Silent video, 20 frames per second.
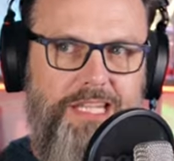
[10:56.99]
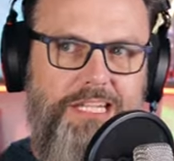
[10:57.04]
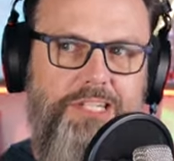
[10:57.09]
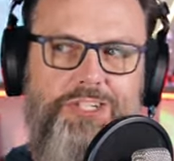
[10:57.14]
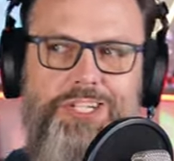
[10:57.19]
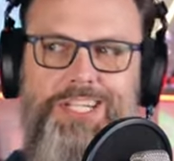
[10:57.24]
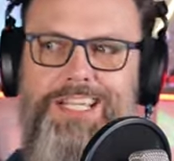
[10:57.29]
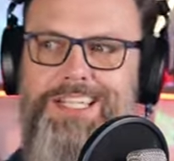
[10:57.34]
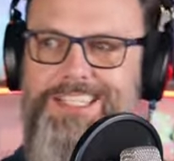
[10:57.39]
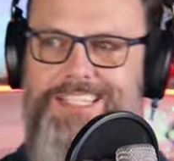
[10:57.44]
I
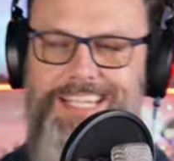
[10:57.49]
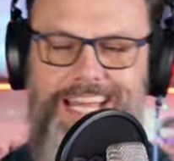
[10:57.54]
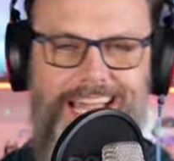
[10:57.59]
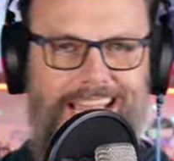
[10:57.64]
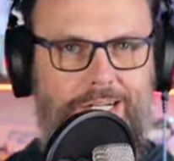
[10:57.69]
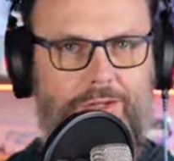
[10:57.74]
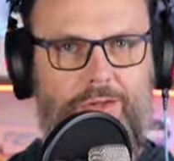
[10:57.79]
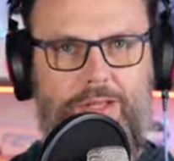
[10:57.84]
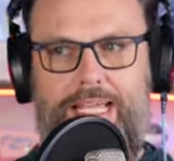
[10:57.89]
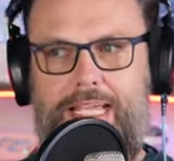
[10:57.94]
was like, she has
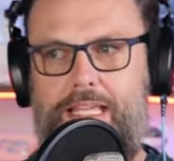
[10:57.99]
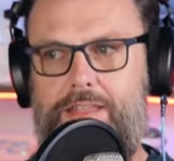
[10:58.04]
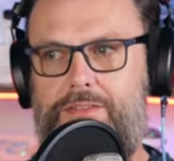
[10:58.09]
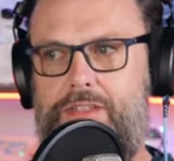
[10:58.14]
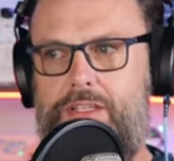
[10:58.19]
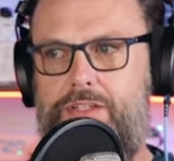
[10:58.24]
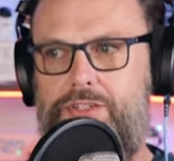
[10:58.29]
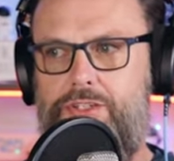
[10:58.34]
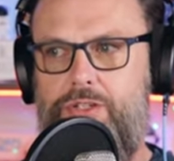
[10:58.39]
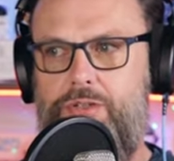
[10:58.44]
an idle
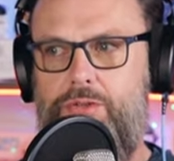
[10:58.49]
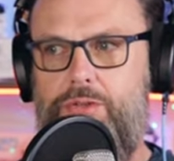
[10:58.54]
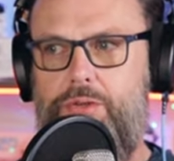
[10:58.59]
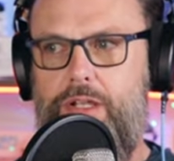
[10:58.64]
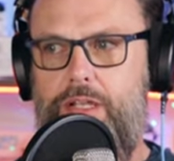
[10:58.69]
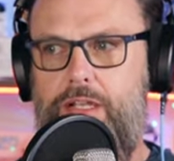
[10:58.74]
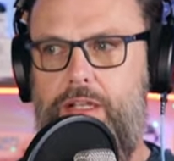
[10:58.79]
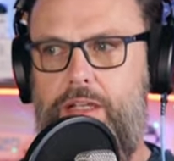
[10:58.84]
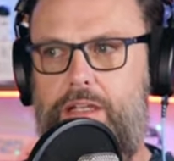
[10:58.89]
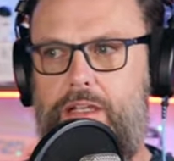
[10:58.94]
hands
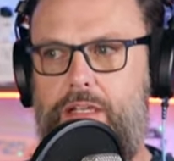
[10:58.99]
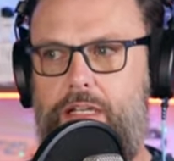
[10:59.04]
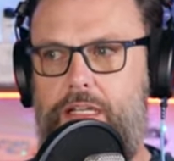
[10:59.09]
issue